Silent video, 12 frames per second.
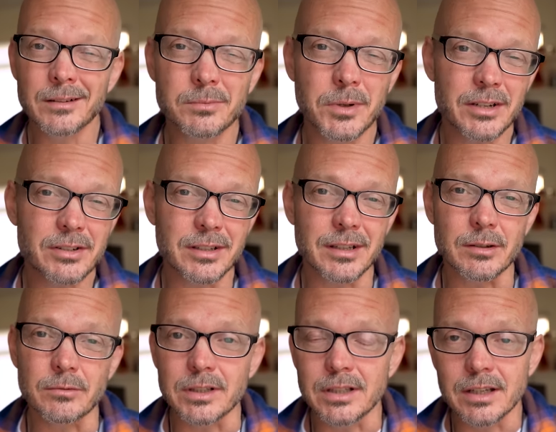especially at
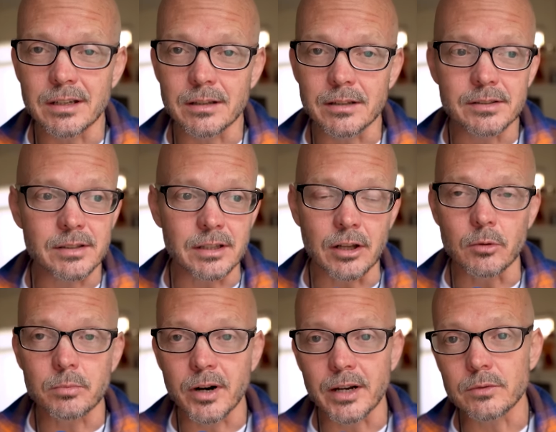the ridiculously
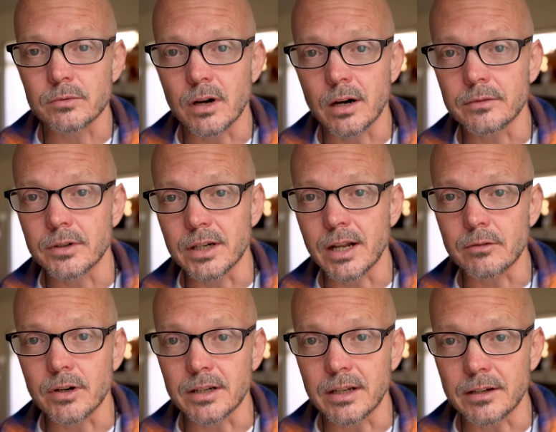low price we're offering it
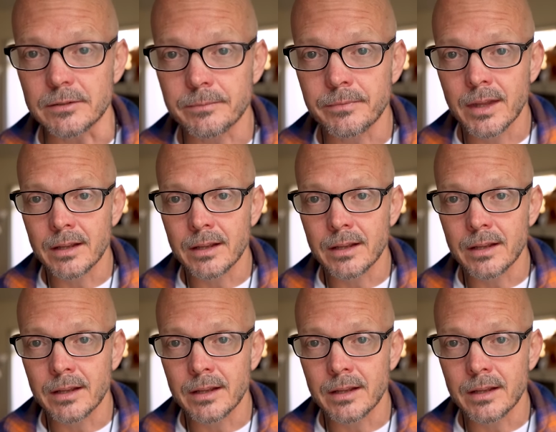at right now.